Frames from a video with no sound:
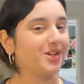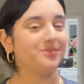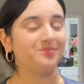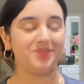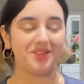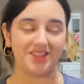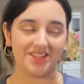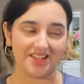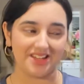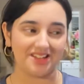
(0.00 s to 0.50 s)

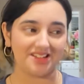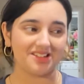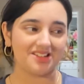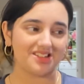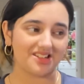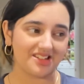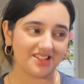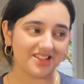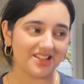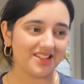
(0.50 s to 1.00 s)
but they
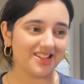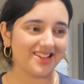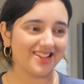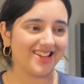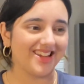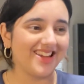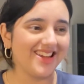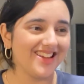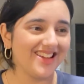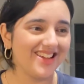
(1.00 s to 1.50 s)
didn't,
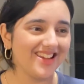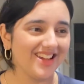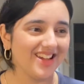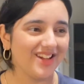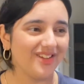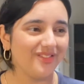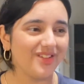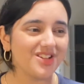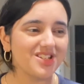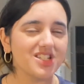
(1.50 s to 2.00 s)

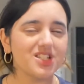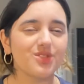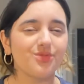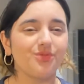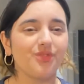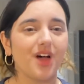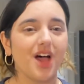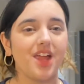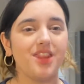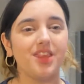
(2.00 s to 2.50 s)
which is
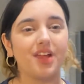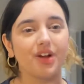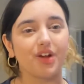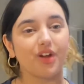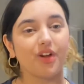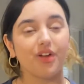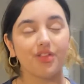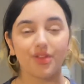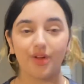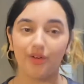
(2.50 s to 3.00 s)
fine. They've
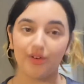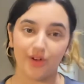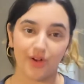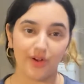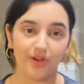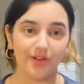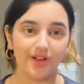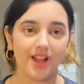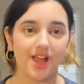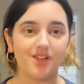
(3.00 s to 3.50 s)
got their
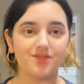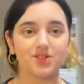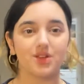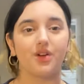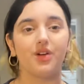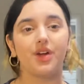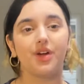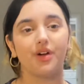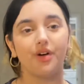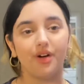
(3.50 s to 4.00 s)
own lives
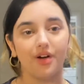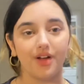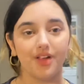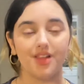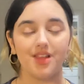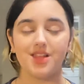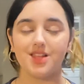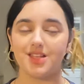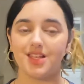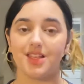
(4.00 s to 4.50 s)
going on,
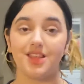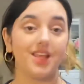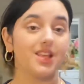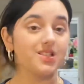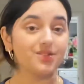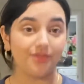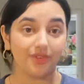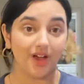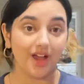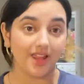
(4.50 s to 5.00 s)
and that's
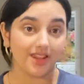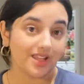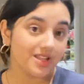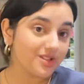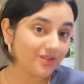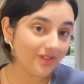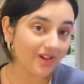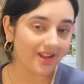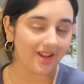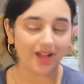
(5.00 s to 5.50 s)
fine. That's
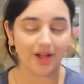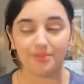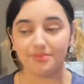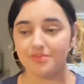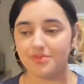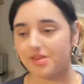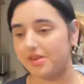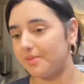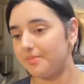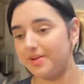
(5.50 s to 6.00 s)
fine.
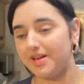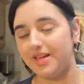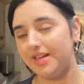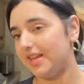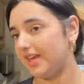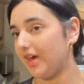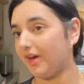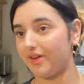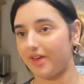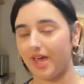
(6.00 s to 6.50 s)
I'm
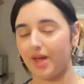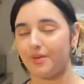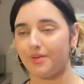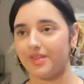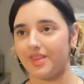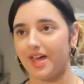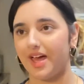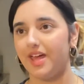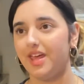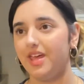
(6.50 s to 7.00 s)
completely okay with
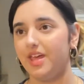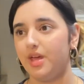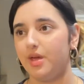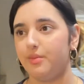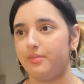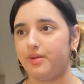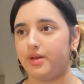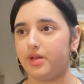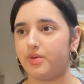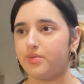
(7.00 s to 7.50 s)
that.
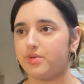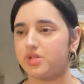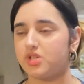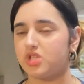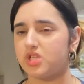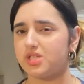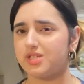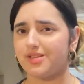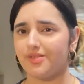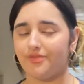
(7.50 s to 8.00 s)
But it was
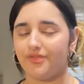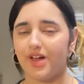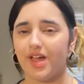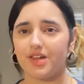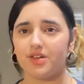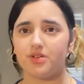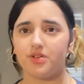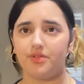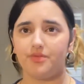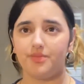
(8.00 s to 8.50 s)
just the
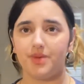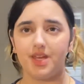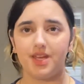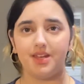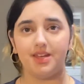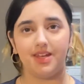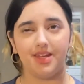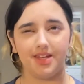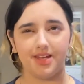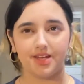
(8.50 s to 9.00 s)
fact of me
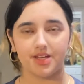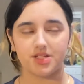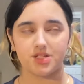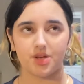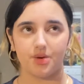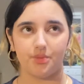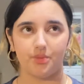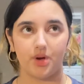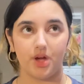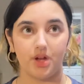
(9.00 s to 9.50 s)
needing
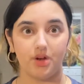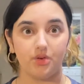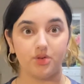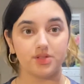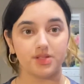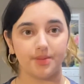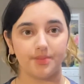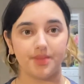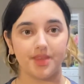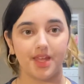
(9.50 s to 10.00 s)
someone or
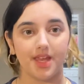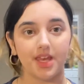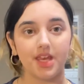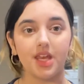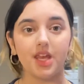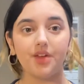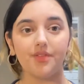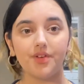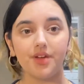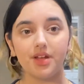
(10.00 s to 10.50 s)
something.
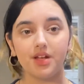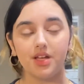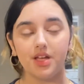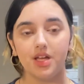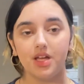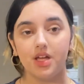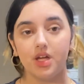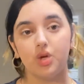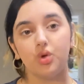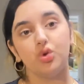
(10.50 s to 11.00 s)
Even
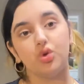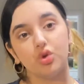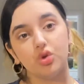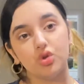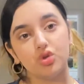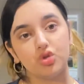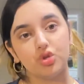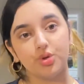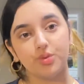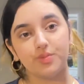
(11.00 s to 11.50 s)

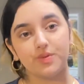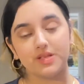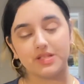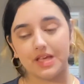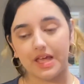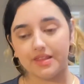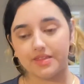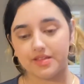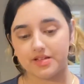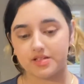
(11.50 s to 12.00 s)
YouTubers
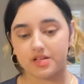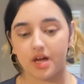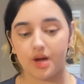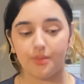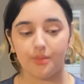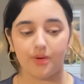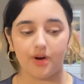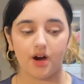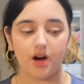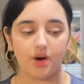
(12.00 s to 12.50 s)
at the time
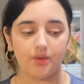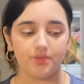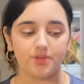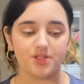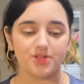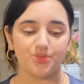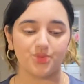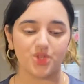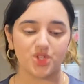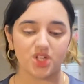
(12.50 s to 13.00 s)
where I
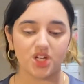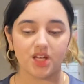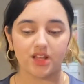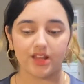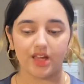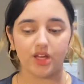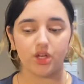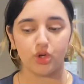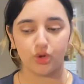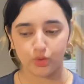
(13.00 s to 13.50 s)
was wishing
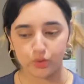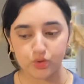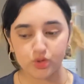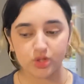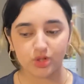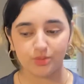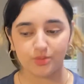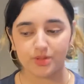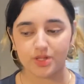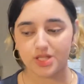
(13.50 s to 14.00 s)
that
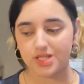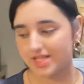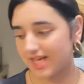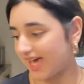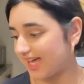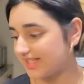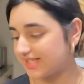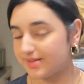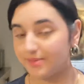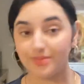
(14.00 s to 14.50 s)
YouTubers
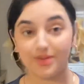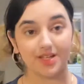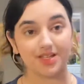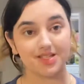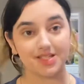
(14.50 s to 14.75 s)
had something to